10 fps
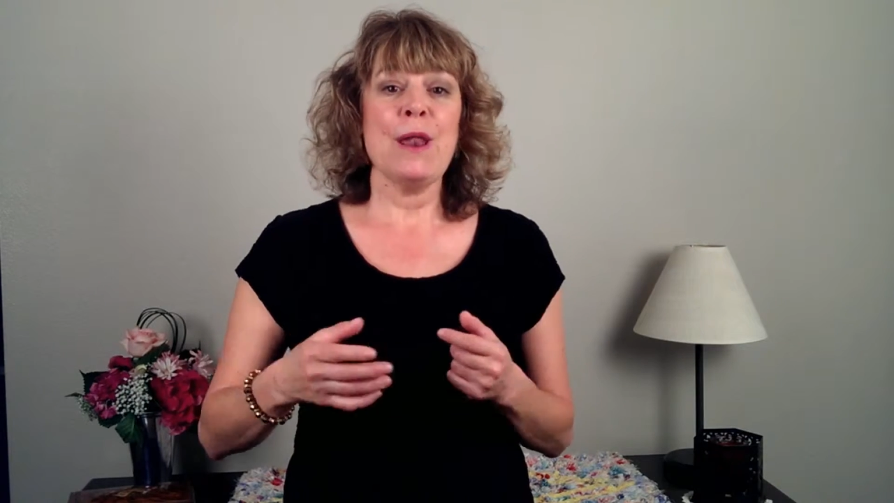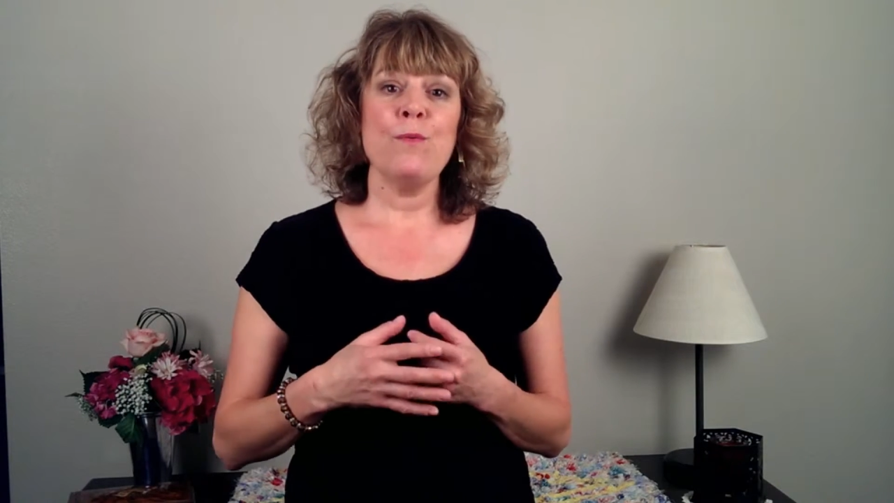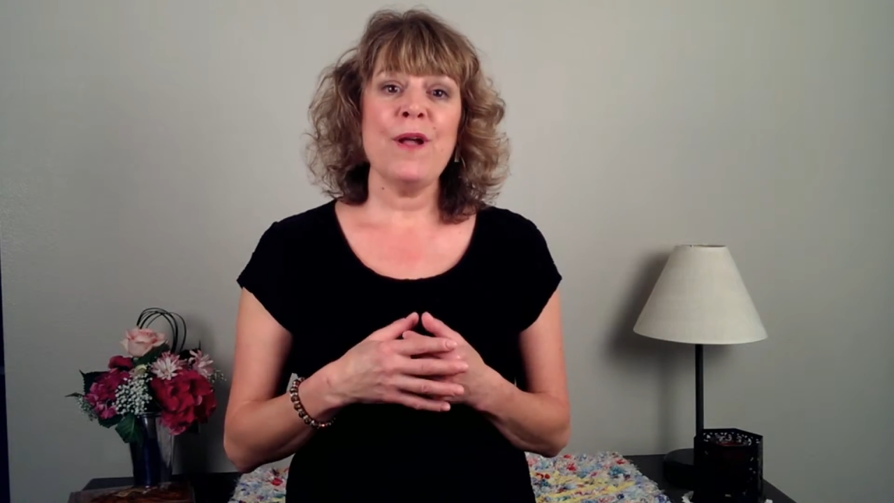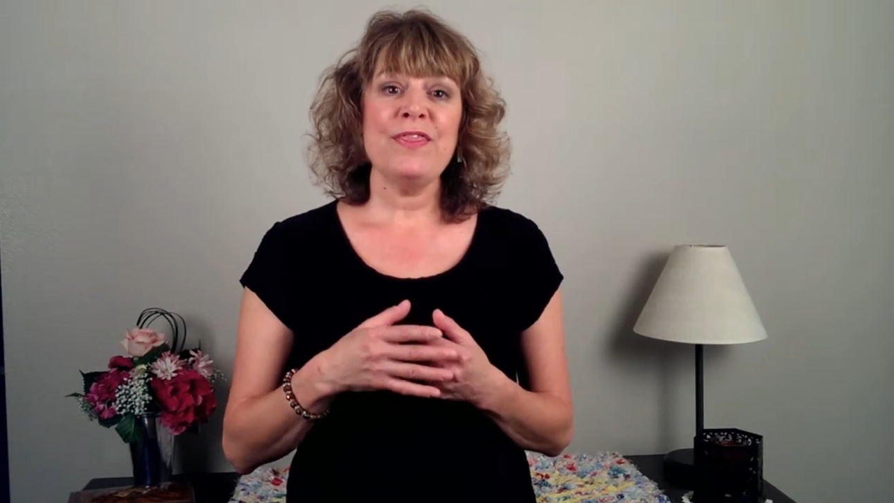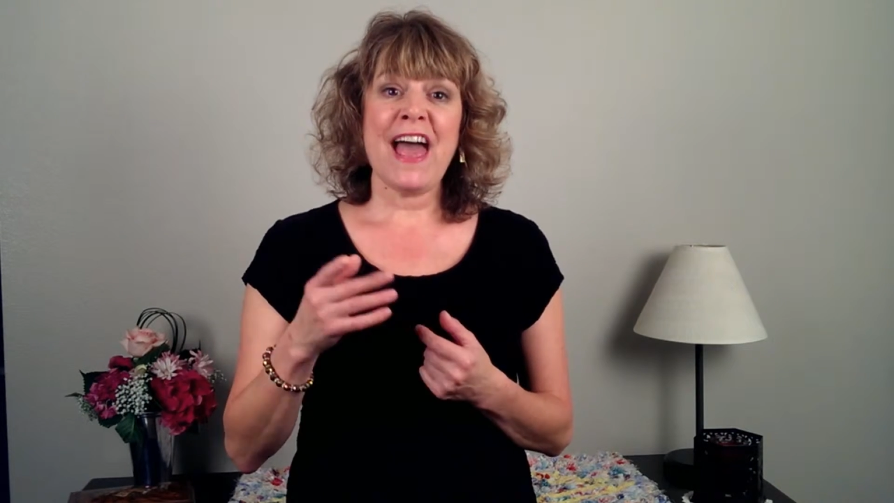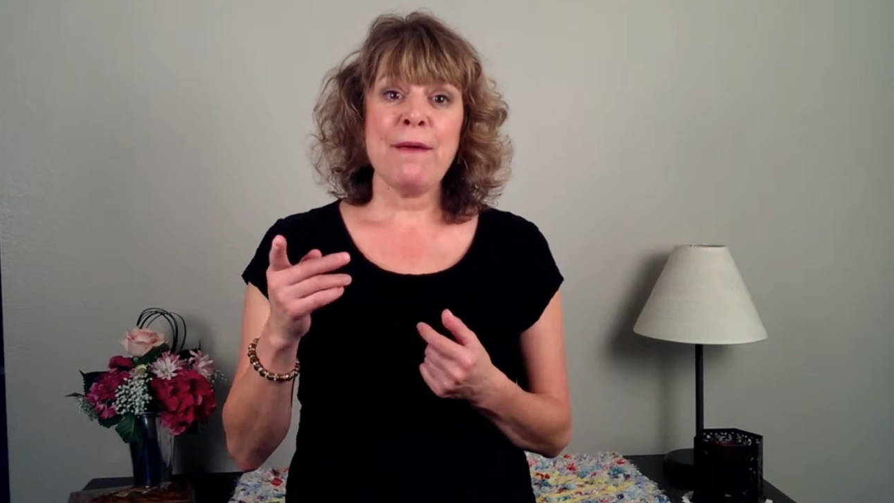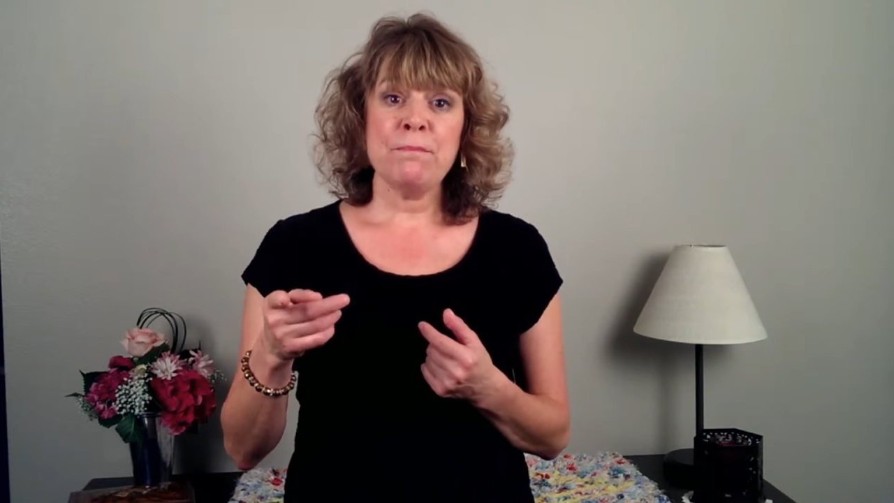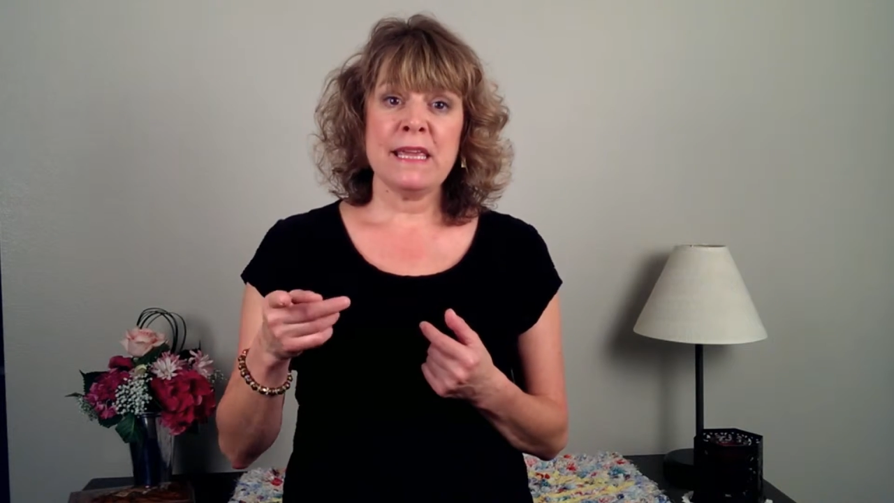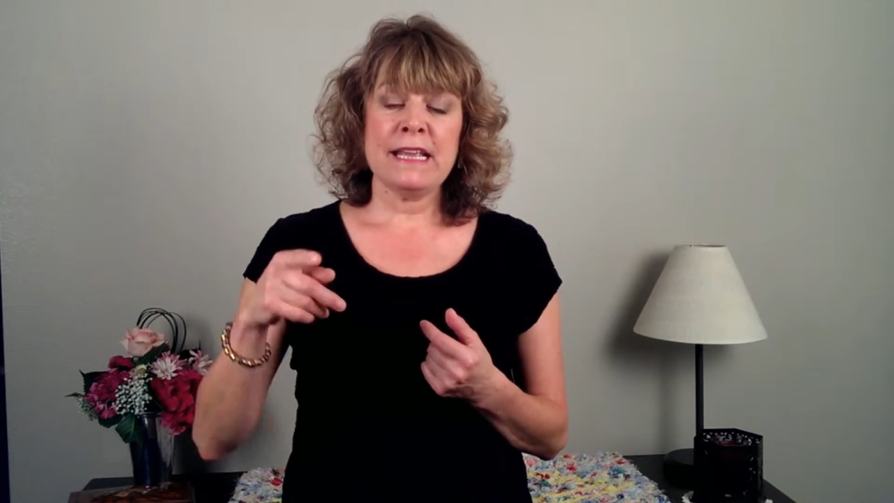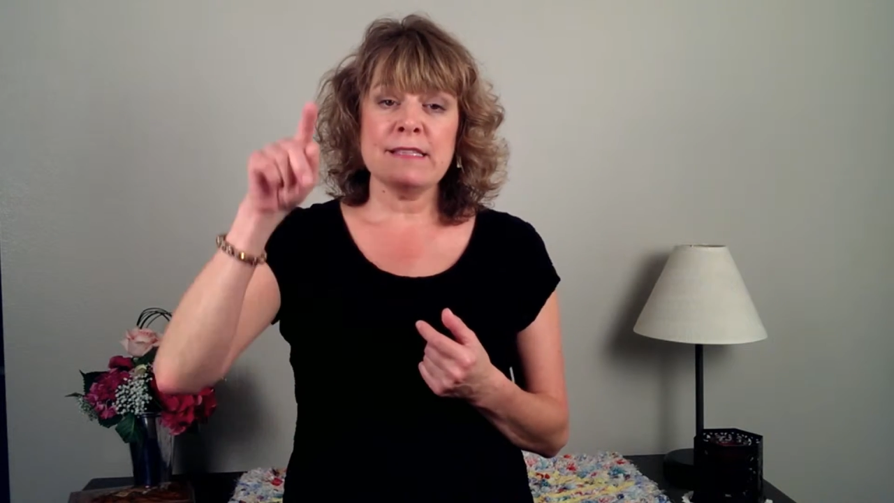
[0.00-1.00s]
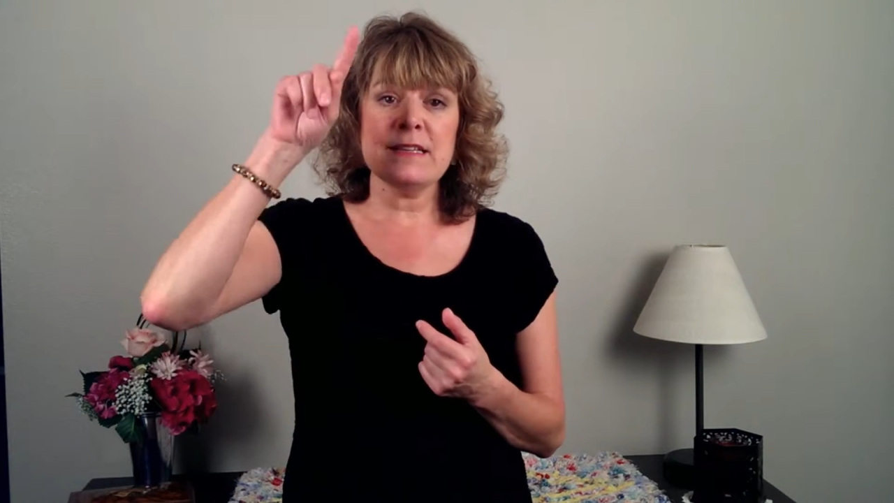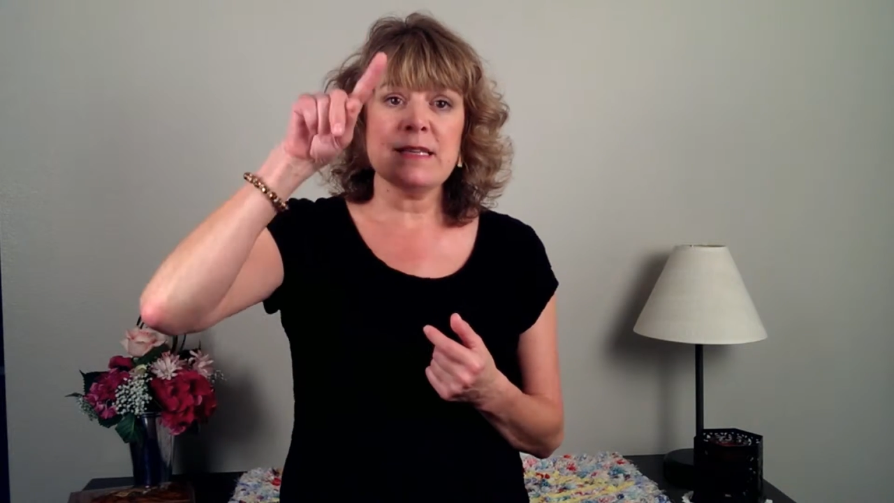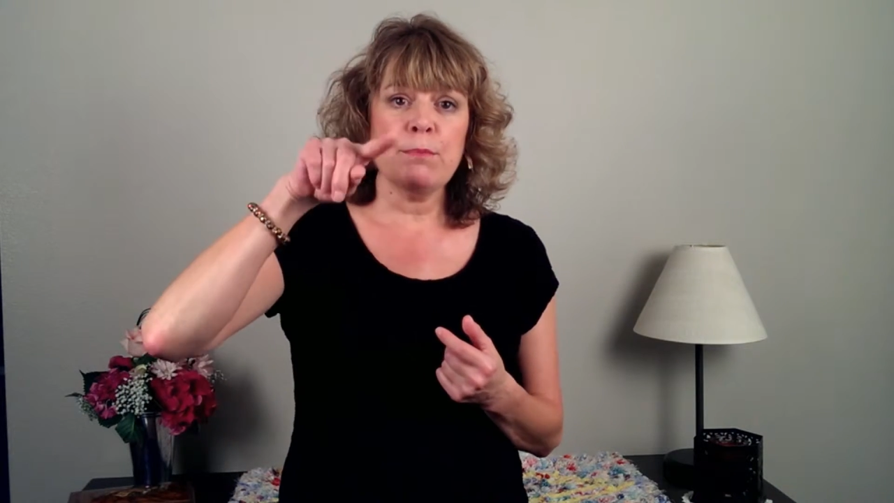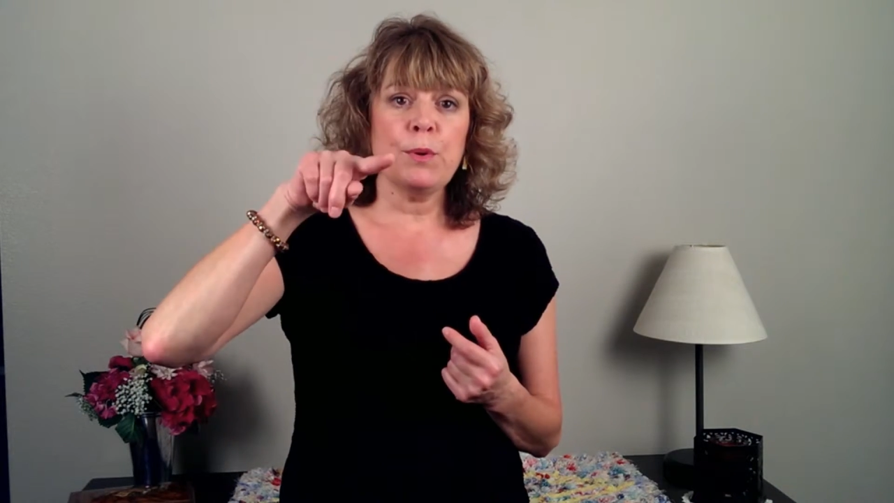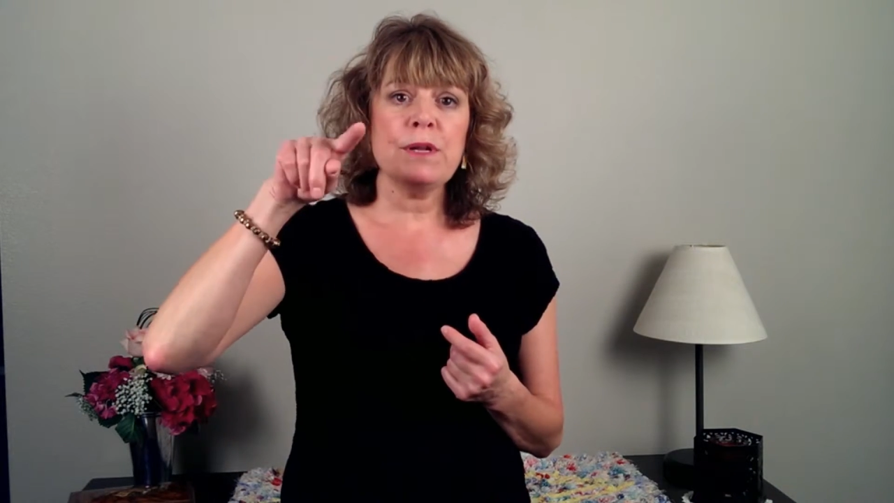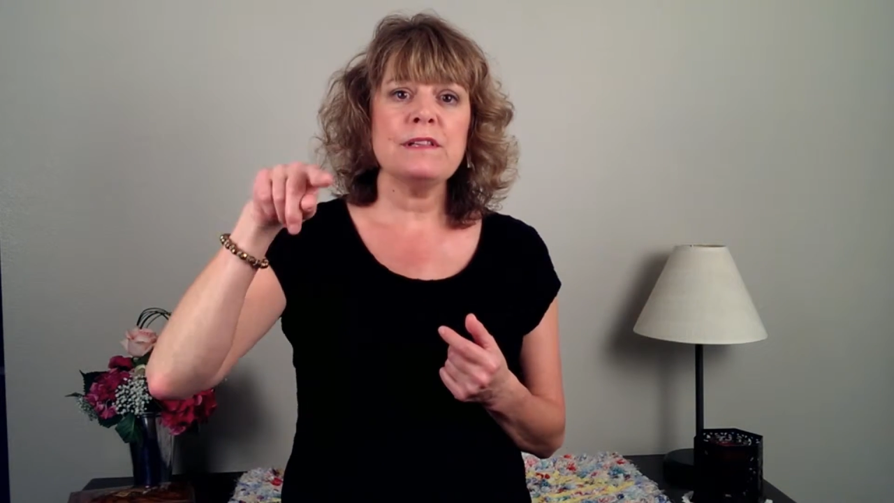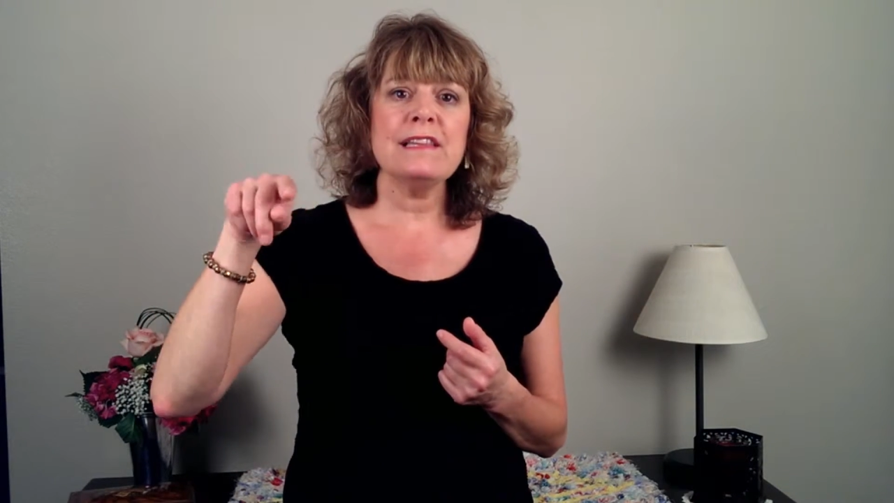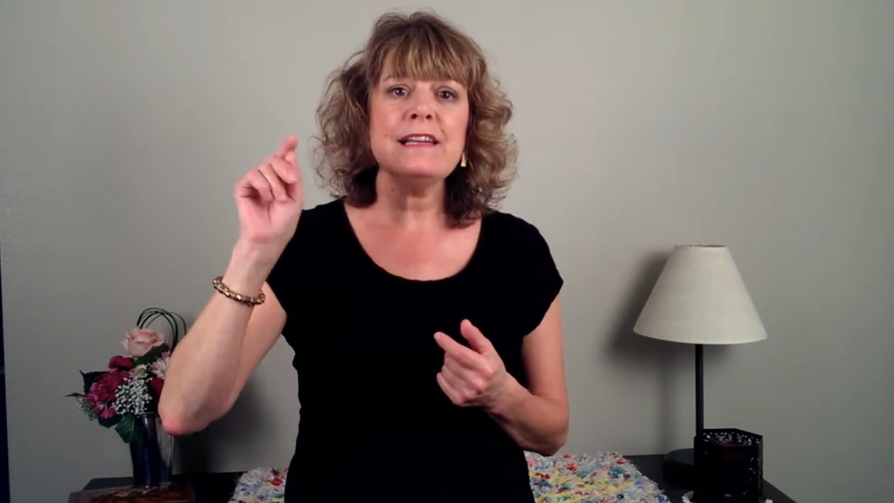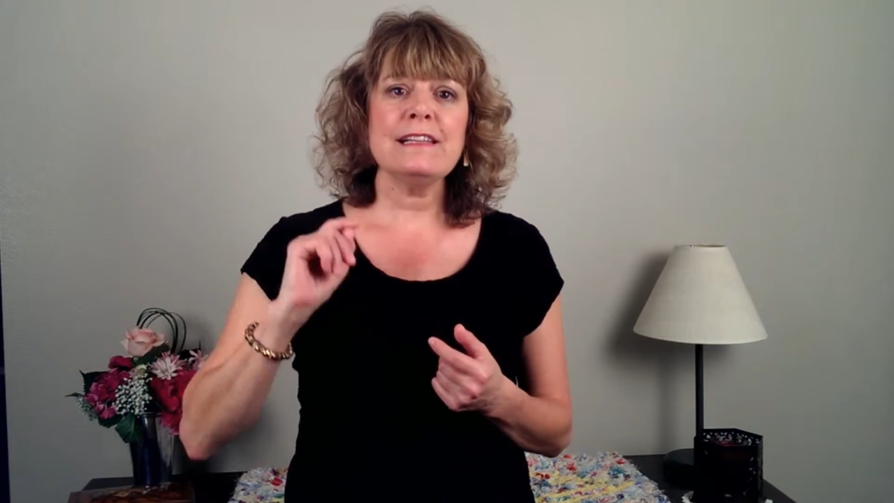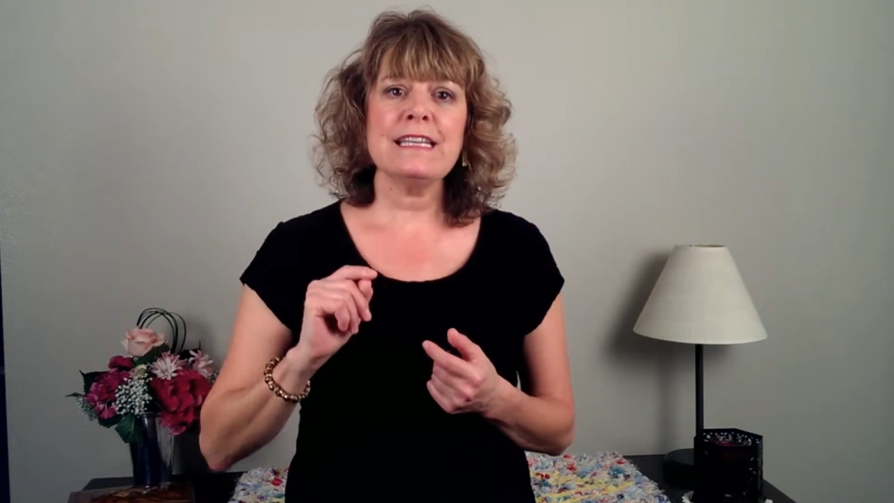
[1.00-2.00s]
And what that means is you put a
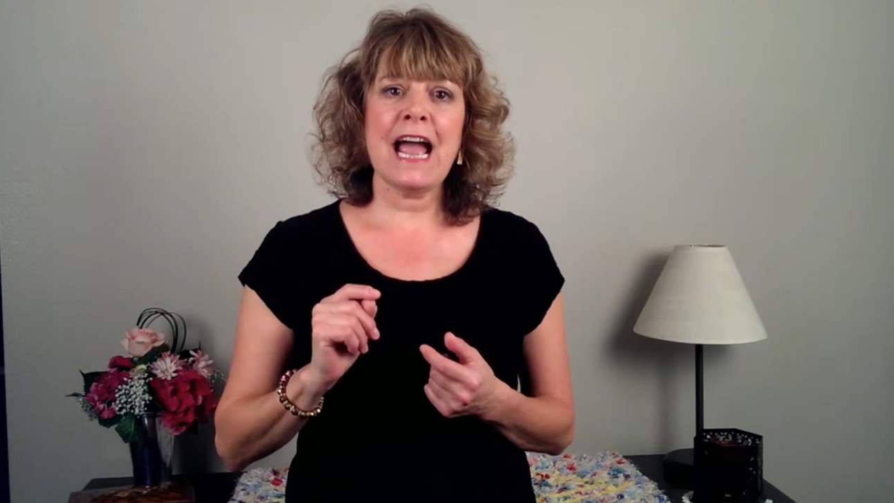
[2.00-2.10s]
little